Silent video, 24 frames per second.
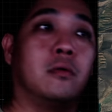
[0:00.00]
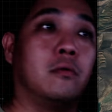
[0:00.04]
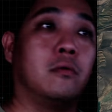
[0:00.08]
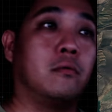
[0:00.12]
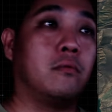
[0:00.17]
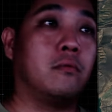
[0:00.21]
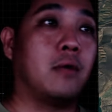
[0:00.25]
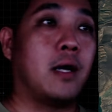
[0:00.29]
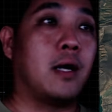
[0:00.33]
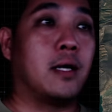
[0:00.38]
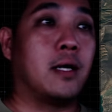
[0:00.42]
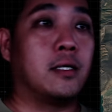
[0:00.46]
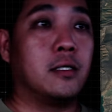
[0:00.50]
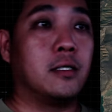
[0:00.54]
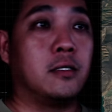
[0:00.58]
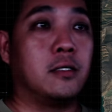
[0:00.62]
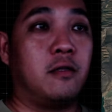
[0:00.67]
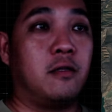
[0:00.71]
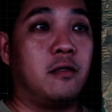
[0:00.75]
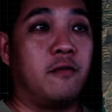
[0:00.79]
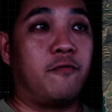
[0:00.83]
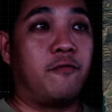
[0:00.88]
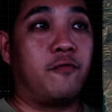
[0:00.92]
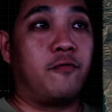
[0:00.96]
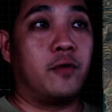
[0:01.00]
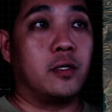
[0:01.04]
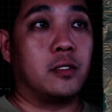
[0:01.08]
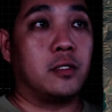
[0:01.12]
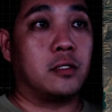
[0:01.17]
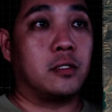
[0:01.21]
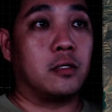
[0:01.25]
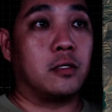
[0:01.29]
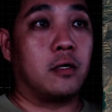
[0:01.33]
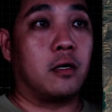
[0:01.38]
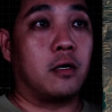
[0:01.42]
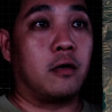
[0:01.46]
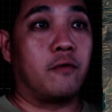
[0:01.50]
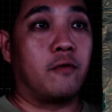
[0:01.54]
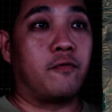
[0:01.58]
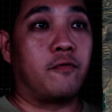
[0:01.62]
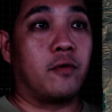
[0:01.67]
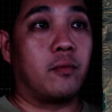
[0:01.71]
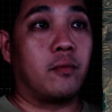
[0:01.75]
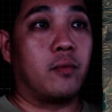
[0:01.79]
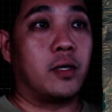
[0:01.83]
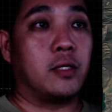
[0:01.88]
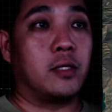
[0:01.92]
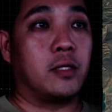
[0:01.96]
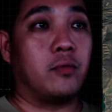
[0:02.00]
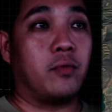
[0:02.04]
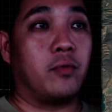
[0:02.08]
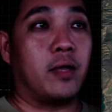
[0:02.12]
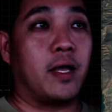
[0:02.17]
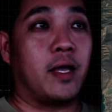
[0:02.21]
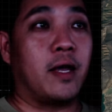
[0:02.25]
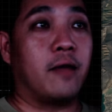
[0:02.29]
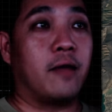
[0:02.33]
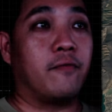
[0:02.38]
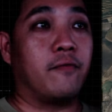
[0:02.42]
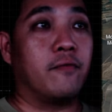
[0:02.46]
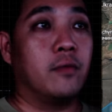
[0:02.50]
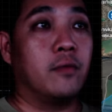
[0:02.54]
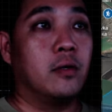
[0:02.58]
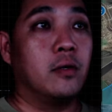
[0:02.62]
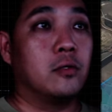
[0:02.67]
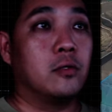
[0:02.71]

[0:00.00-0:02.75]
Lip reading: rather different from what we have.